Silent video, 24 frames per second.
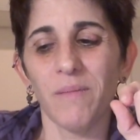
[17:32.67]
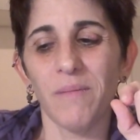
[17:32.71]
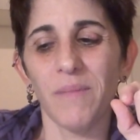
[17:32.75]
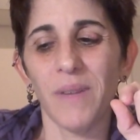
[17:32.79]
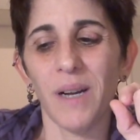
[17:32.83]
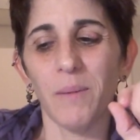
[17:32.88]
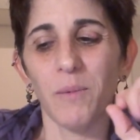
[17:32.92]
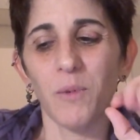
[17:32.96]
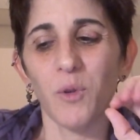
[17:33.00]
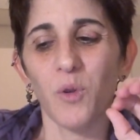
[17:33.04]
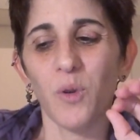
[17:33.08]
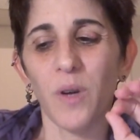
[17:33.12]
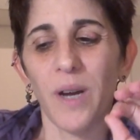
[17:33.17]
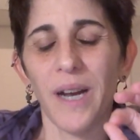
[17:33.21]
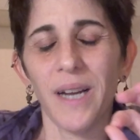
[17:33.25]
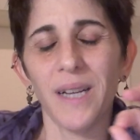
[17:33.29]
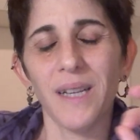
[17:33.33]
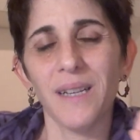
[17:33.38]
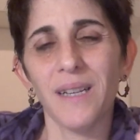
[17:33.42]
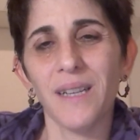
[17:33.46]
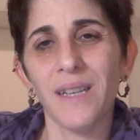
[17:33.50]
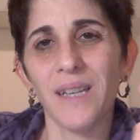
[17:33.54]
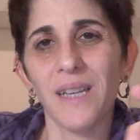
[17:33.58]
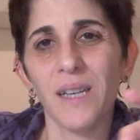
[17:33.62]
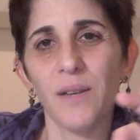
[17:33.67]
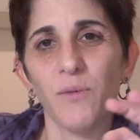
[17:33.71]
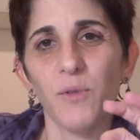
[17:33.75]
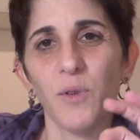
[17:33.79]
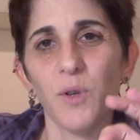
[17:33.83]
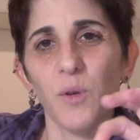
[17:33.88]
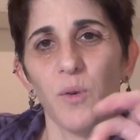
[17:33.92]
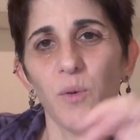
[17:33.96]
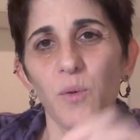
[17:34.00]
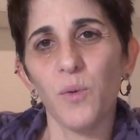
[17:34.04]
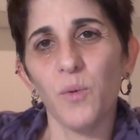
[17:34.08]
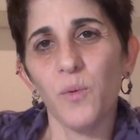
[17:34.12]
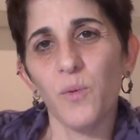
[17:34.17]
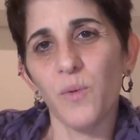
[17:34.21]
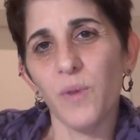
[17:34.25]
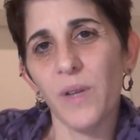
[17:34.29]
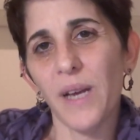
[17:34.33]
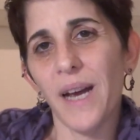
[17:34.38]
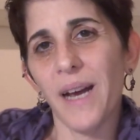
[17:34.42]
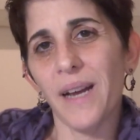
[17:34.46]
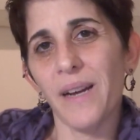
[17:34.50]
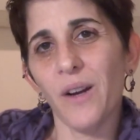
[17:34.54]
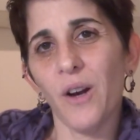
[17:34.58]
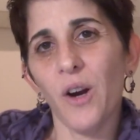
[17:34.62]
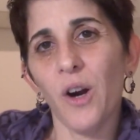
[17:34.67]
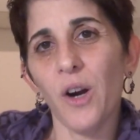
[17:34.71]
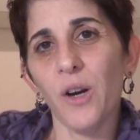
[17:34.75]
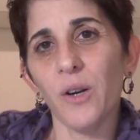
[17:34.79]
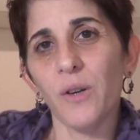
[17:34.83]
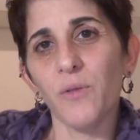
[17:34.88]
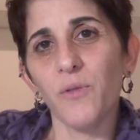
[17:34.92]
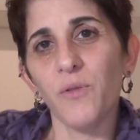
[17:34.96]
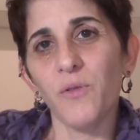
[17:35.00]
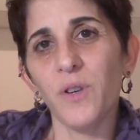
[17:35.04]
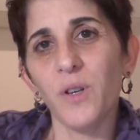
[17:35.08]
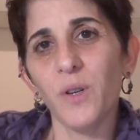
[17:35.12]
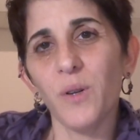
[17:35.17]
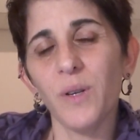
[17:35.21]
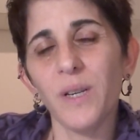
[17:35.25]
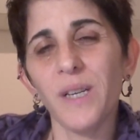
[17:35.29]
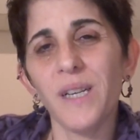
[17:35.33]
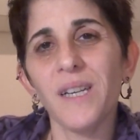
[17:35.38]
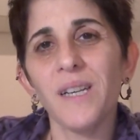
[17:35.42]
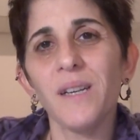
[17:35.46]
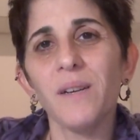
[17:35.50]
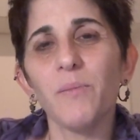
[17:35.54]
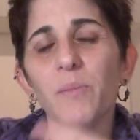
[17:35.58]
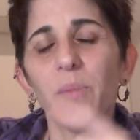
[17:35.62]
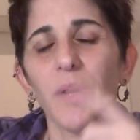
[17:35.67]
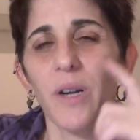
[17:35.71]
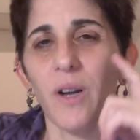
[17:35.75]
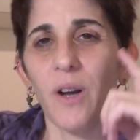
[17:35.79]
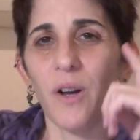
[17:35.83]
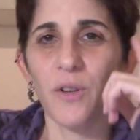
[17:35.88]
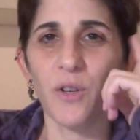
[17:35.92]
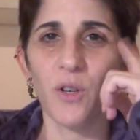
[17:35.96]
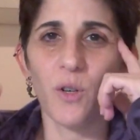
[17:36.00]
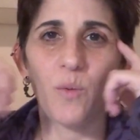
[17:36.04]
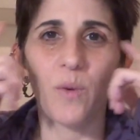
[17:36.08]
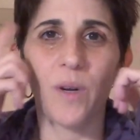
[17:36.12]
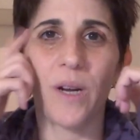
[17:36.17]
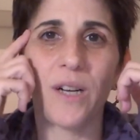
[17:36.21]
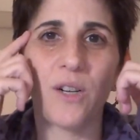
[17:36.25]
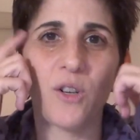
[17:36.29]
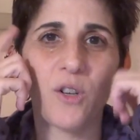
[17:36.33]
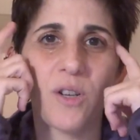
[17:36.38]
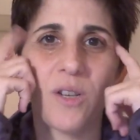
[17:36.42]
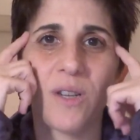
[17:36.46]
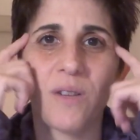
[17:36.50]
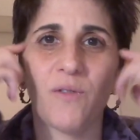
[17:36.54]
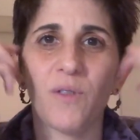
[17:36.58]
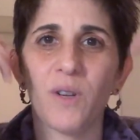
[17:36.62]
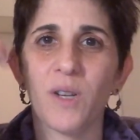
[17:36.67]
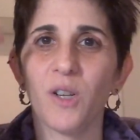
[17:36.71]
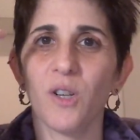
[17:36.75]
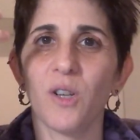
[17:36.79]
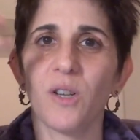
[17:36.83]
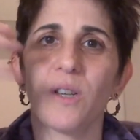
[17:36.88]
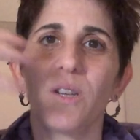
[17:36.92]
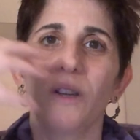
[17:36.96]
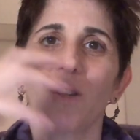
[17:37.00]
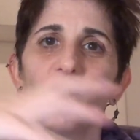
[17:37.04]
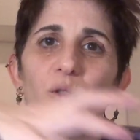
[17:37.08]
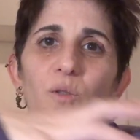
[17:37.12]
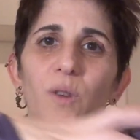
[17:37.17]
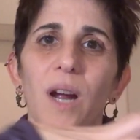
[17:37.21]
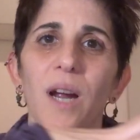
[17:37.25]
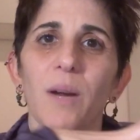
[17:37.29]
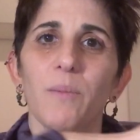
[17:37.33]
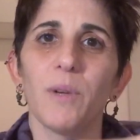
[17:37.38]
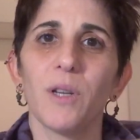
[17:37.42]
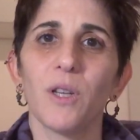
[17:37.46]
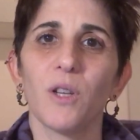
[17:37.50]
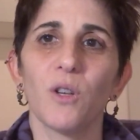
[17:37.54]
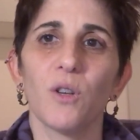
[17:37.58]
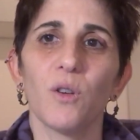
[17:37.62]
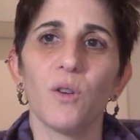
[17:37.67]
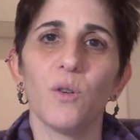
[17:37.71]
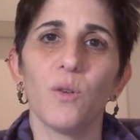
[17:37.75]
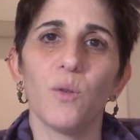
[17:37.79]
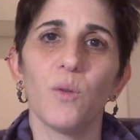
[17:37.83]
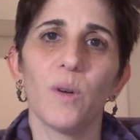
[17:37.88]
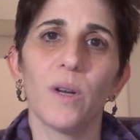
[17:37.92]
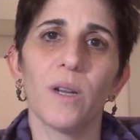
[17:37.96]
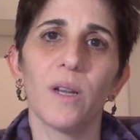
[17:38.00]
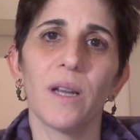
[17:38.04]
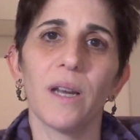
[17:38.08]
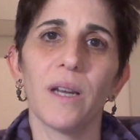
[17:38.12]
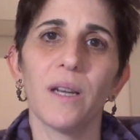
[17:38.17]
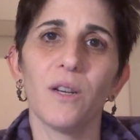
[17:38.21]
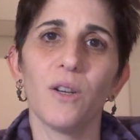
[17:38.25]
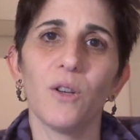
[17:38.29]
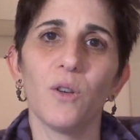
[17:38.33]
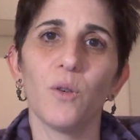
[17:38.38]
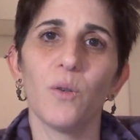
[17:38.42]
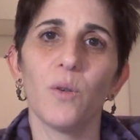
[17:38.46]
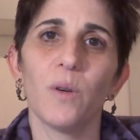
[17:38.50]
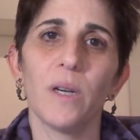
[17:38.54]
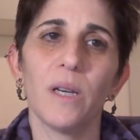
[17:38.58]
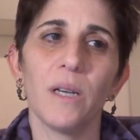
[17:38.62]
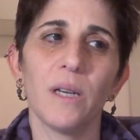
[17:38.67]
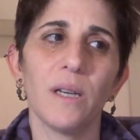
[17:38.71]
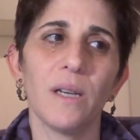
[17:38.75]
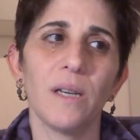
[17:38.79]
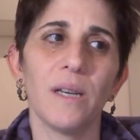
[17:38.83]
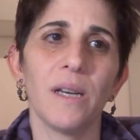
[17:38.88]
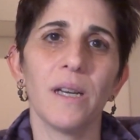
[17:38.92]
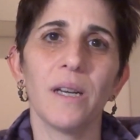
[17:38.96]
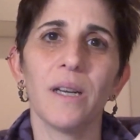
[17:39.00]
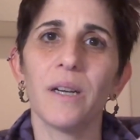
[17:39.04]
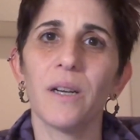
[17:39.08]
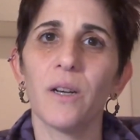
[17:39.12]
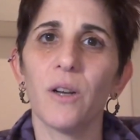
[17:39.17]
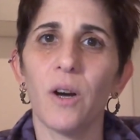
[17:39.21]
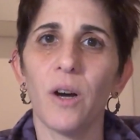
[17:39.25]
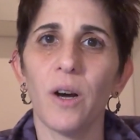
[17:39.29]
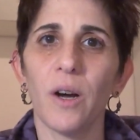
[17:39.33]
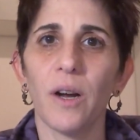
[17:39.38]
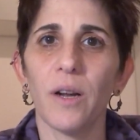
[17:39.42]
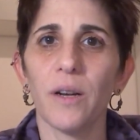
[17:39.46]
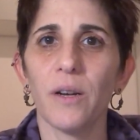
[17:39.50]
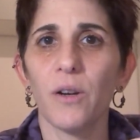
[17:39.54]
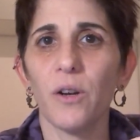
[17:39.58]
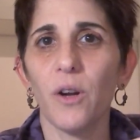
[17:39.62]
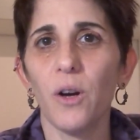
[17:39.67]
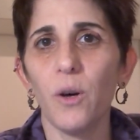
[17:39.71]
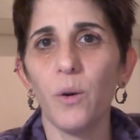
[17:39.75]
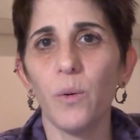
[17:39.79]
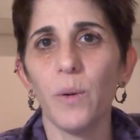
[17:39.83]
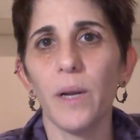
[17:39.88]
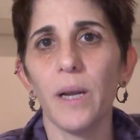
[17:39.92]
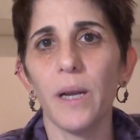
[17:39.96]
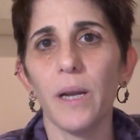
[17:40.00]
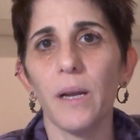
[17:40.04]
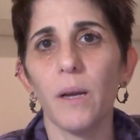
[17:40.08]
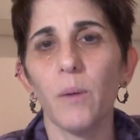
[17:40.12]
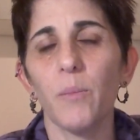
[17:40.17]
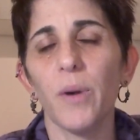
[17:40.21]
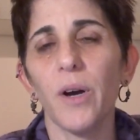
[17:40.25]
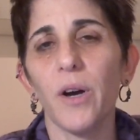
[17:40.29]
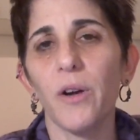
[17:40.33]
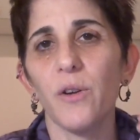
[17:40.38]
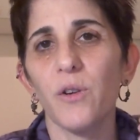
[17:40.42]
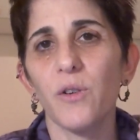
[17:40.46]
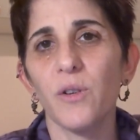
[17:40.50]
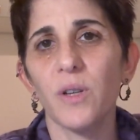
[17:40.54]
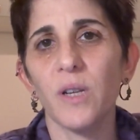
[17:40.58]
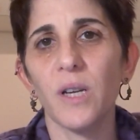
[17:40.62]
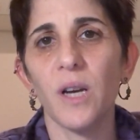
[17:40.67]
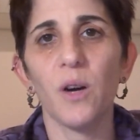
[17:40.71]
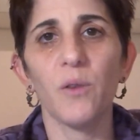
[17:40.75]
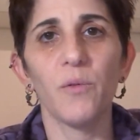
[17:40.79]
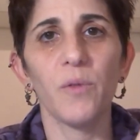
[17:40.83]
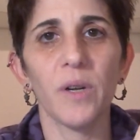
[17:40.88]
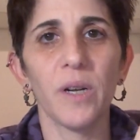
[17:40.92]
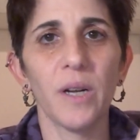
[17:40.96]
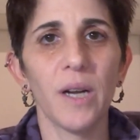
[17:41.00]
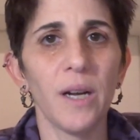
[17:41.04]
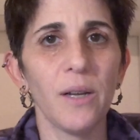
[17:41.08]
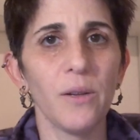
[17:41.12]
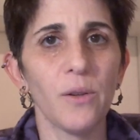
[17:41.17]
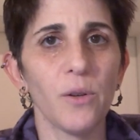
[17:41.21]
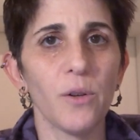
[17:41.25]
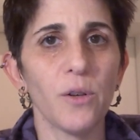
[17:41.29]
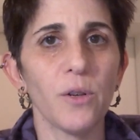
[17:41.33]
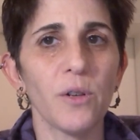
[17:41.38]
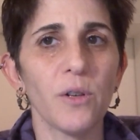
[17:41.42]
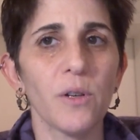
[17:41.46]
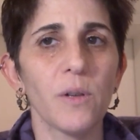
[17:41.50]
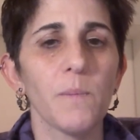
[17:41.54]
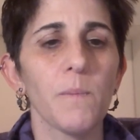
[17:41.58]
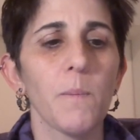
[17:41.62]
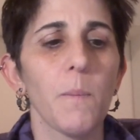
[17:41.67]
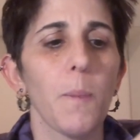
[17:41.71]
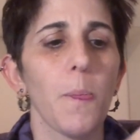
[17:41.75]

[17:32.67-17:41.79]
I'm trying to give you that heart feeling, but also what I just finished describing to you and letting you in on knowing about yourself and others.